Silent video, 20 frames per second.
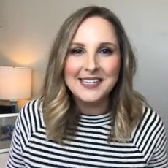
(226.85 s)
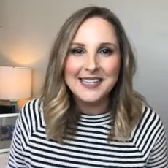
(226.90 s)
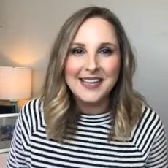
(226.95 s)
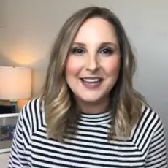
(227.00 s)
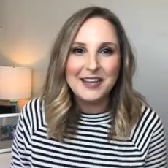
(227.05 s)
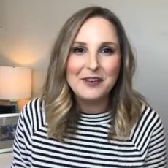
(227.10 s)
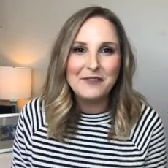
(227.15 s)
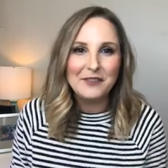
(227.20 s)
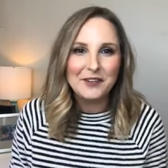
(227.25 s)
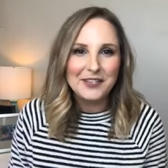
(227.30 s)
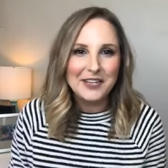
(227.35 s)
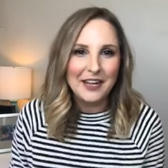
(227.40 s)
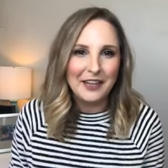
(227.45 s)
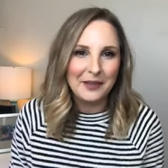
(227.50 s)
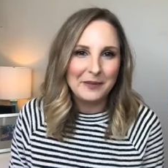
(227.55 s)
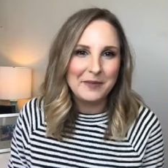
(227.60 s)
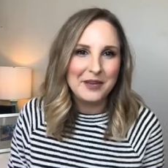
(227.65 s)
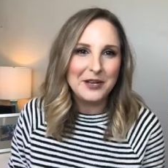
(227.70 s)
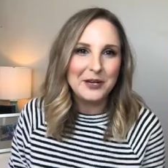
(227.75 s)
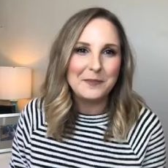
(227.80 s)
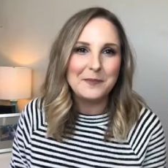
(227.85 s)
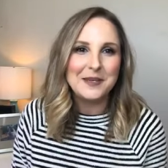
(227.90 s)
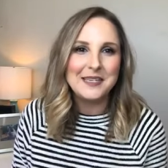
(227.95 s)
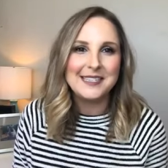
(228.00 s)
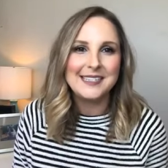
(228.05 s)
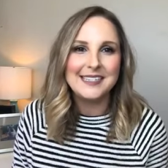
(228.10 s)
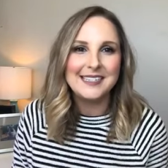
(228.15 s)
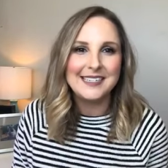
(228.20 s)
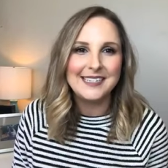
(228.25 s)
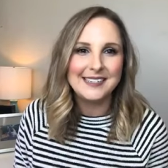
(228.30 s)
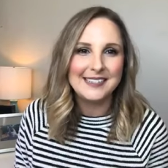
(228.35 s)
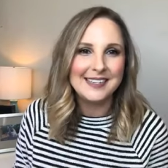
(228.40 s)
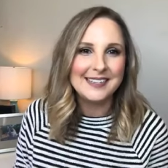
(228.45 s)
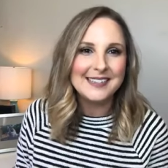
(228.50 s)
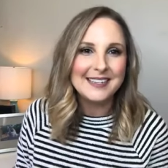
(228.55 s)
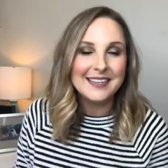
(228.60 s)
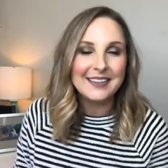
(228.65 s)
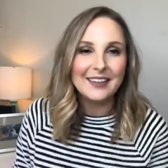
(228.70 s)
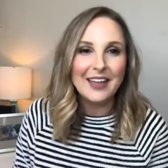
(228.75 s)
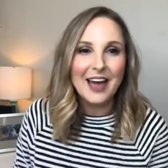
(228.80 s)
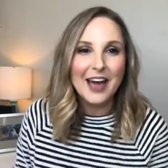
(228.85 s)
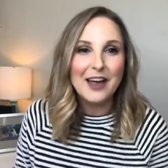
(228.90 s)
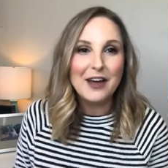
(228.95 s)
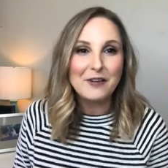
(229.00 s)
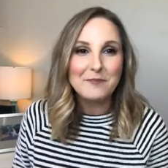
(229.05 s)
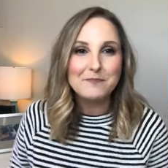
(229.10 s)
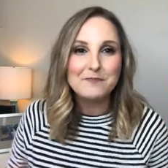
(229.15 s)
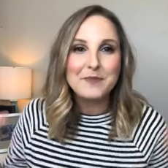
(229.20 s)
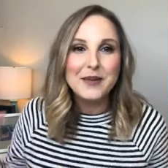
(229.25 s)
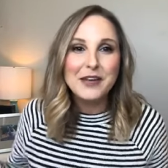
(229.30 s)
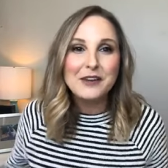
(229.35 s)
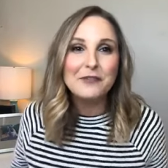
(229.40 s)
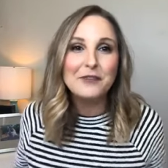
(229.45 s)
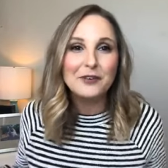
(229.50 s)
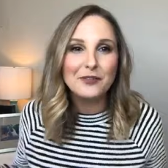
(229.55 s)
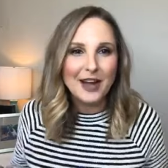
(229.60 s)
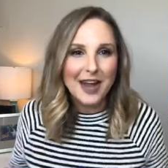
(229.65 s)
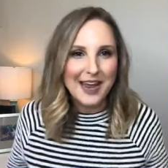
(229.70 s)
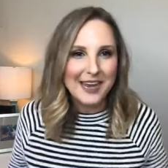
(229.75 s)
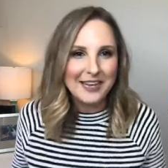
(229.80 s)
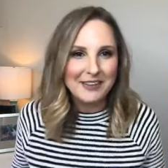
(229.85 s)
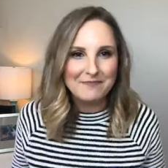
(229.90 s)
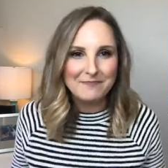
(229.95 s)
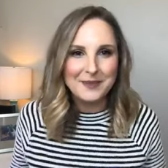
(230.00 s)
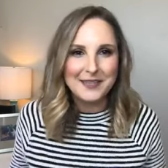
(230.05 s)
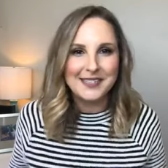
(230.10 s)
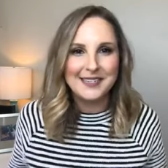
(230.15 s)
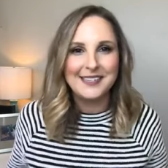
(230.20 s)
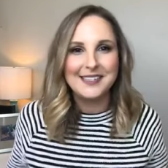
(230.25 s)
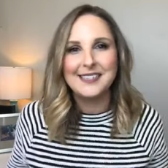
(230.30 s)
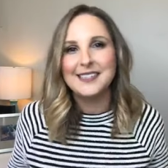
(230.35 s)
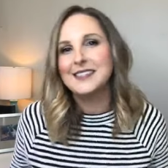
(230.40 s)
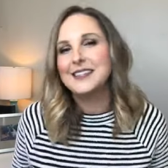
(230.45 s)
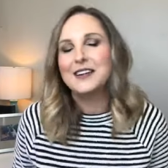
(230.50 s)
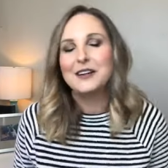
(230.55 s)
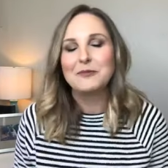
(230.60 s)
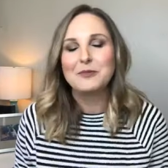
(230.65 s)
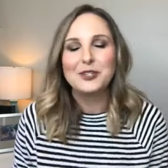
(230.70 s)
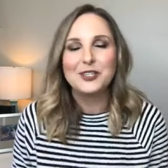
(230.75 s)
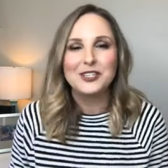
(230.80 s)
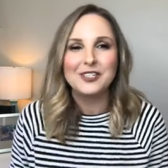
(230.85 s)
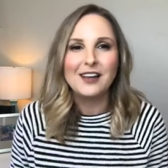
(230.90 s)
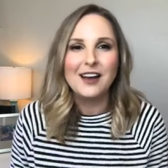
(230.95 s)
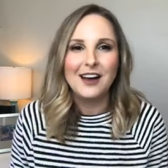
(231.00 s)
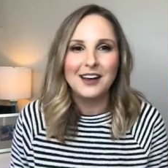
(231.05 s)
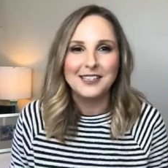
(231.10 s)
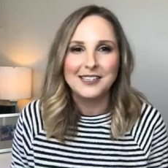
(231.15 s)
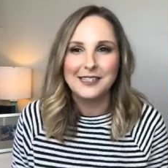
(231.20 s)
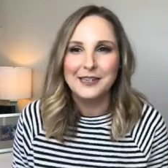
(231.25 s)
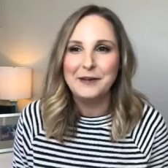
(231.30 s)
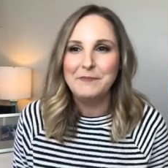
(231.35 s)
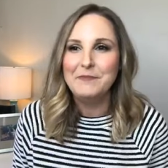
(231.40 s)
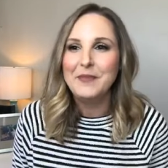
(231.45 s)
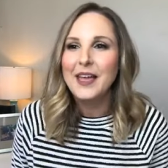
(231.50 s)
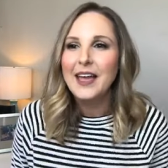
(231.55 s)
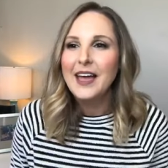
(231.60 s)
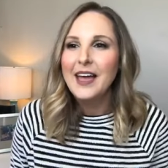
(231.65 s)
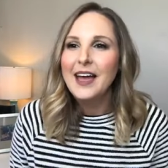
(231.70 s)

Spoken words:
Thank you for telling me your businesses. I see a big variety of businesses here, which is awesome.